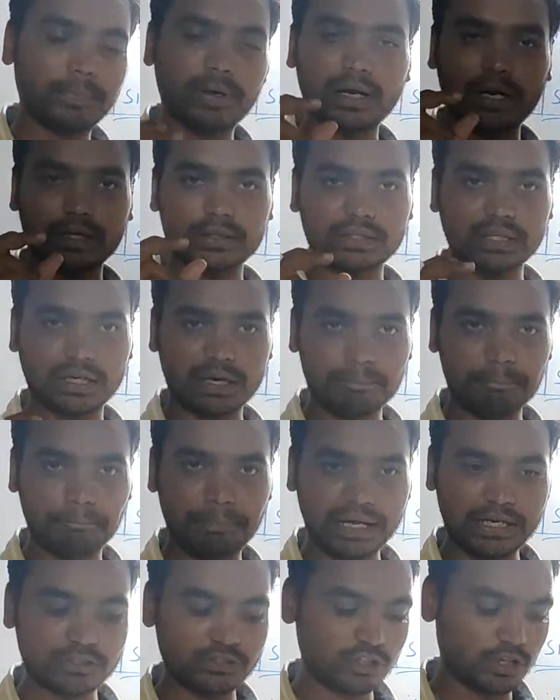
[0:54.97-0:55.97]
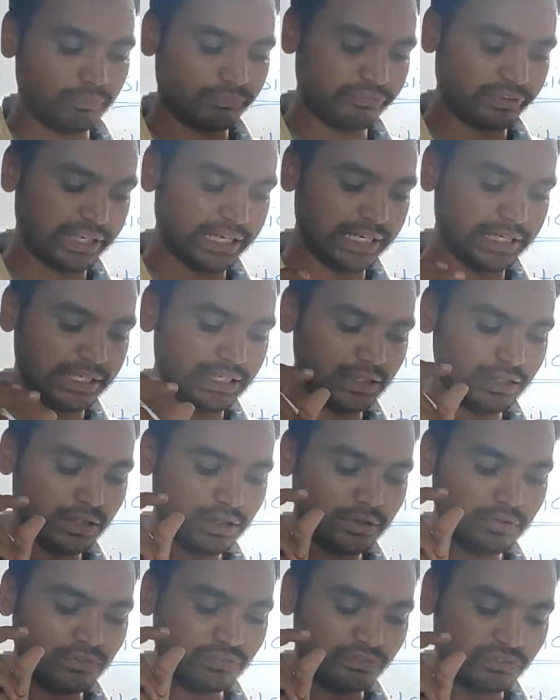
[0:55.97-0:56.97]
The comparison of any
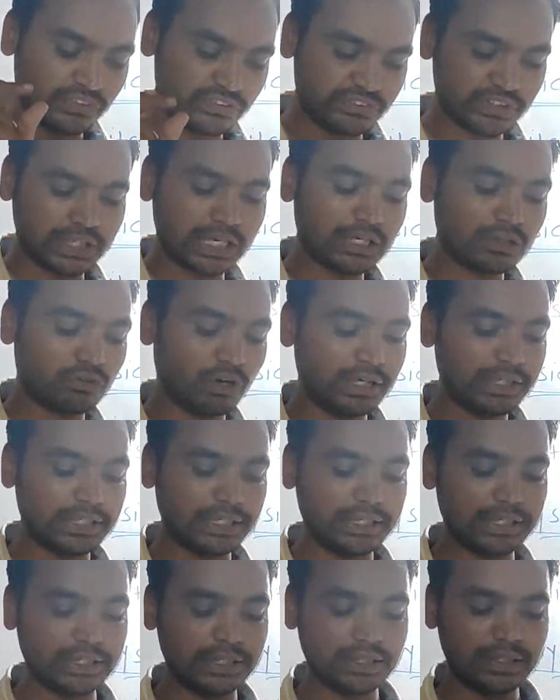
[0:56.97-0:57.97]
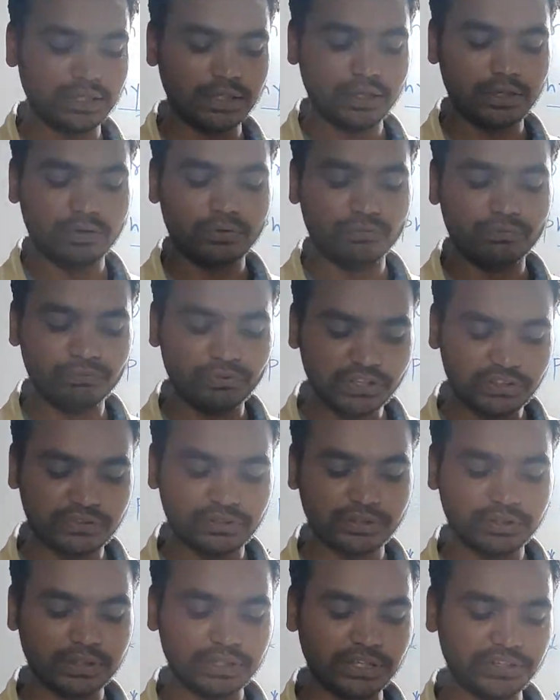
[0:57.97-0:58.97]
physical quantity with
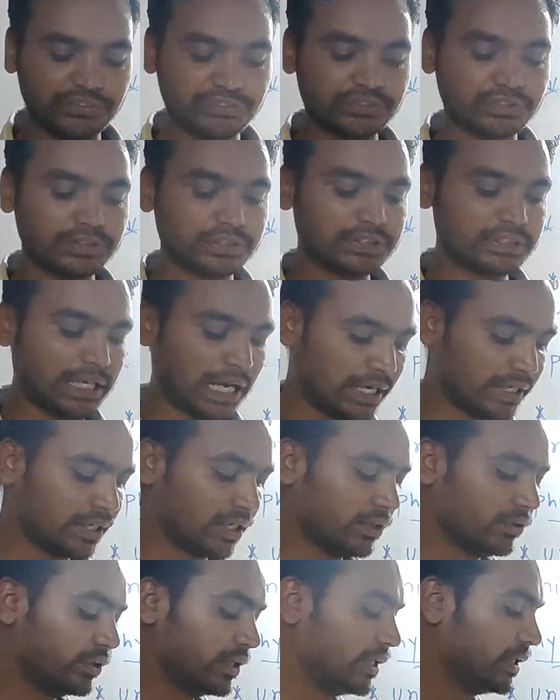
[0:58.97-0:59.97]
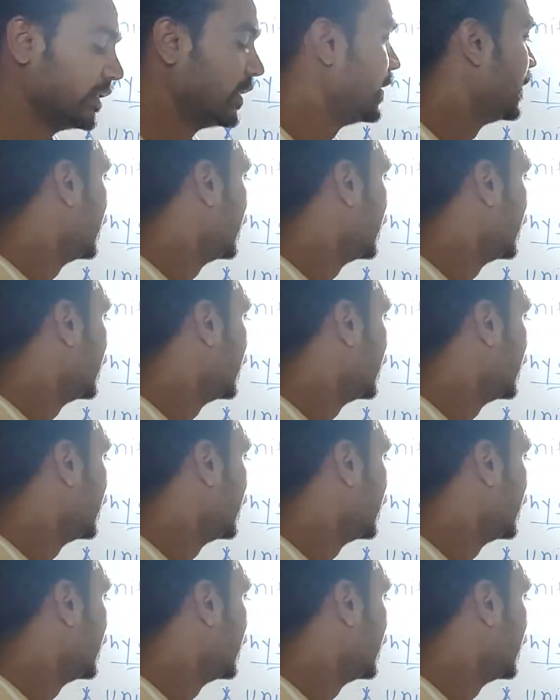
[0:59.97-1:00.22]
its standard unit